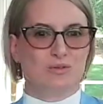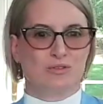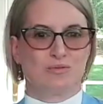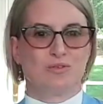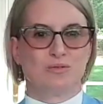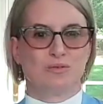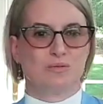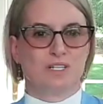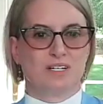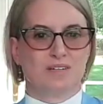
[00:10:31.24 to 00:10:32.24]

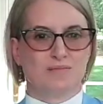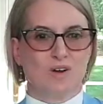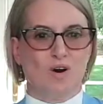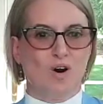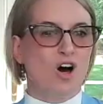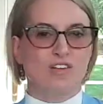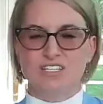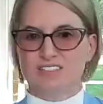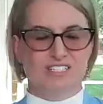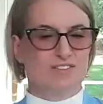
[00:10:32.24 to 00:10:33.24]
through all
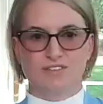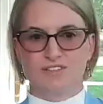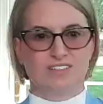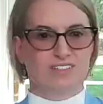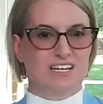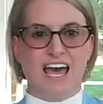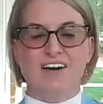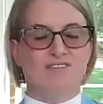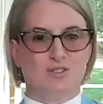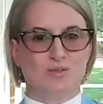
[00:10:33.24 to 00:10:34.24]
these different
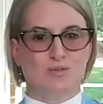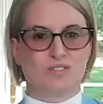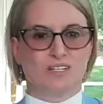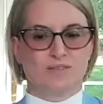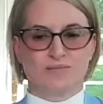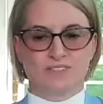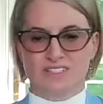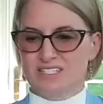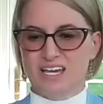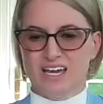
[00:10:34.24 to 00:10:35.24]
avenues to
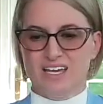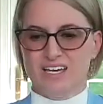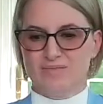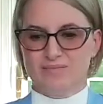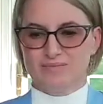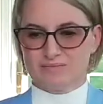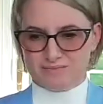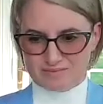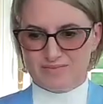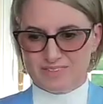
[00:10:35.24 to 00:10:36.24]
say,
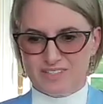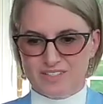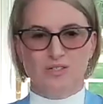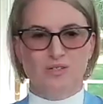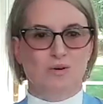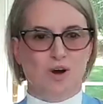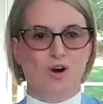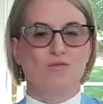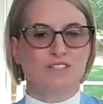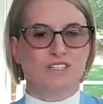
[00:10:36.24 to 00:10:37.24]

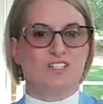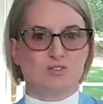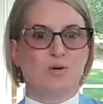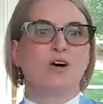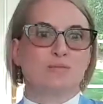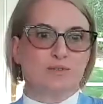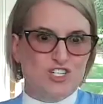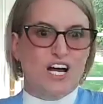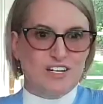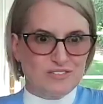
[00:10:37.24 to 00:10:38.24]
hopefully this will help your
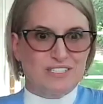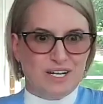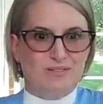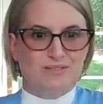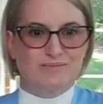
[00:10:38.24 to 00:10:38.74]
child now.